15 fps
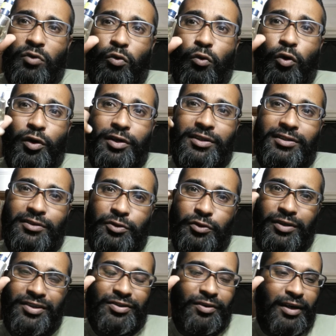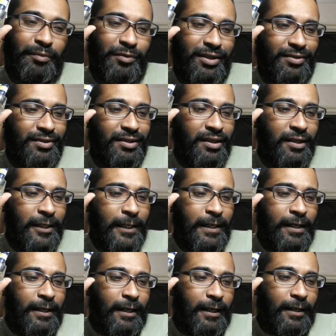words to describe this
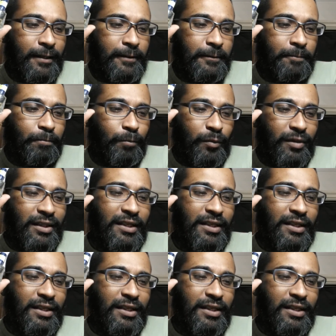um,